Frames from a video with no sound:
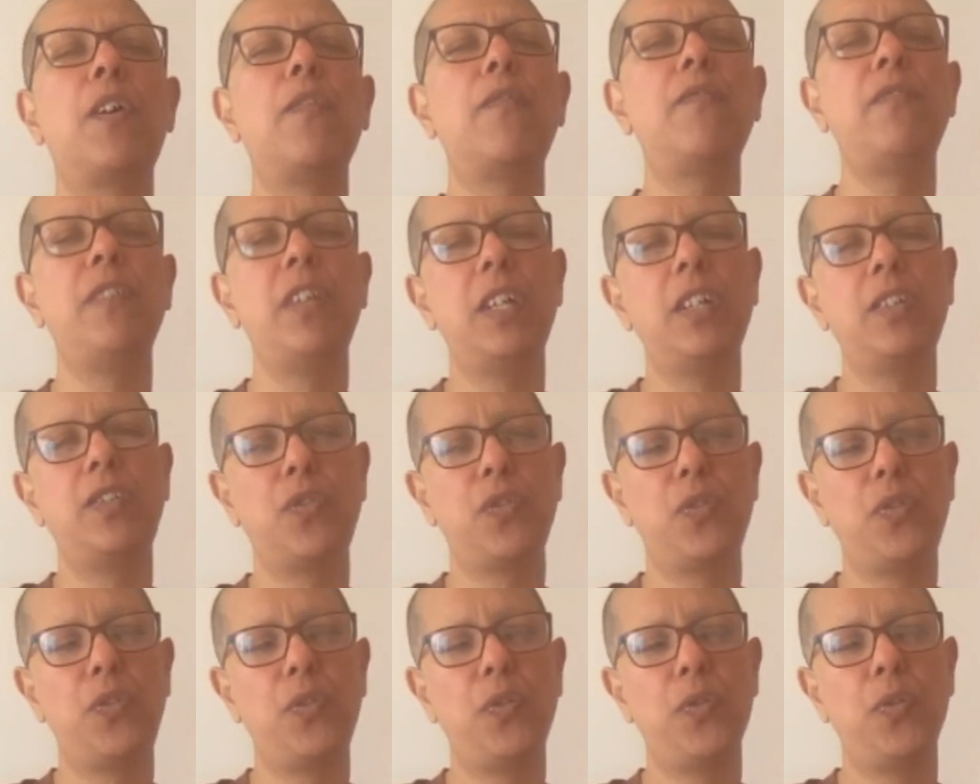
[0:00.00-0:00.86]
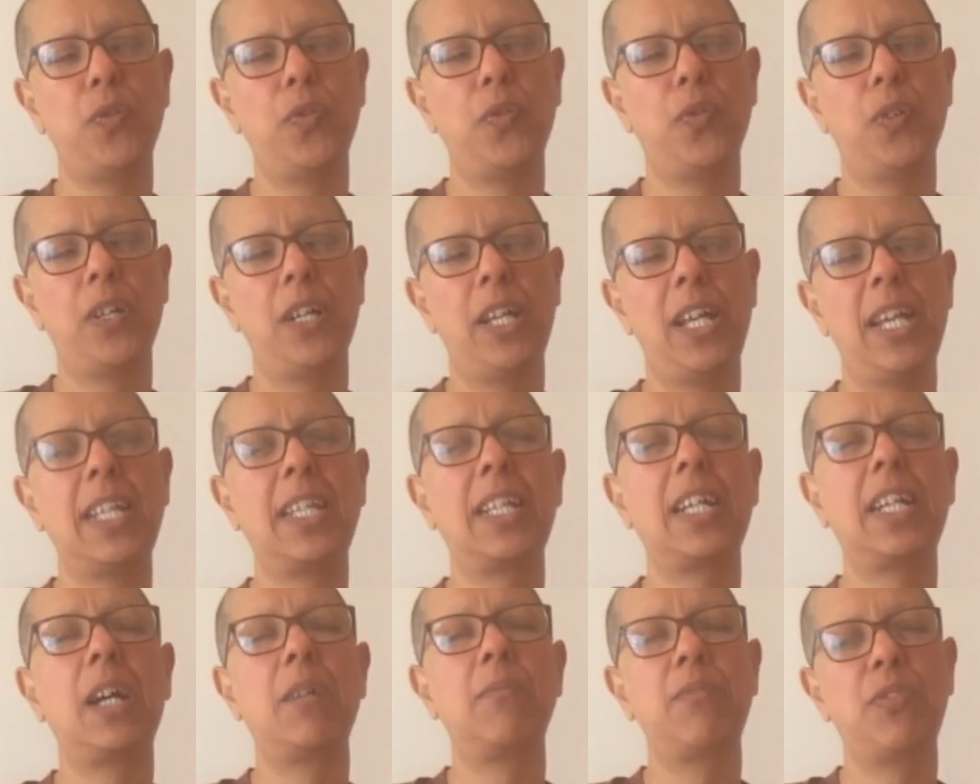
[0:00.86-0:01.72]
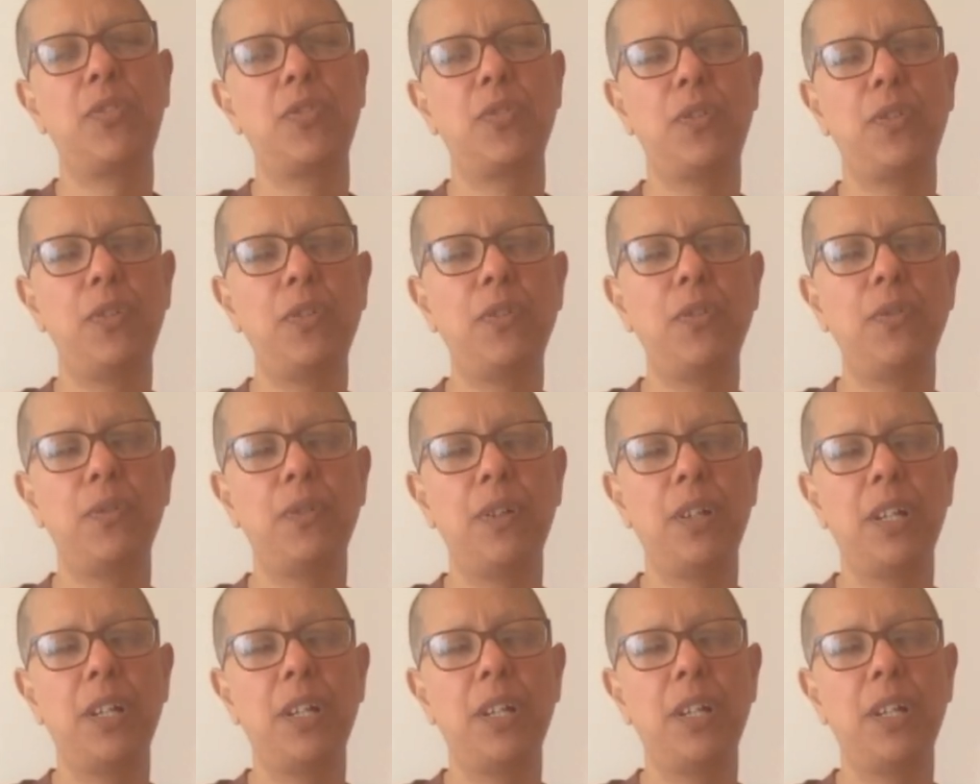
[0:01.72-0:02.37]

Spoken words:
obvious to you. It comes to you.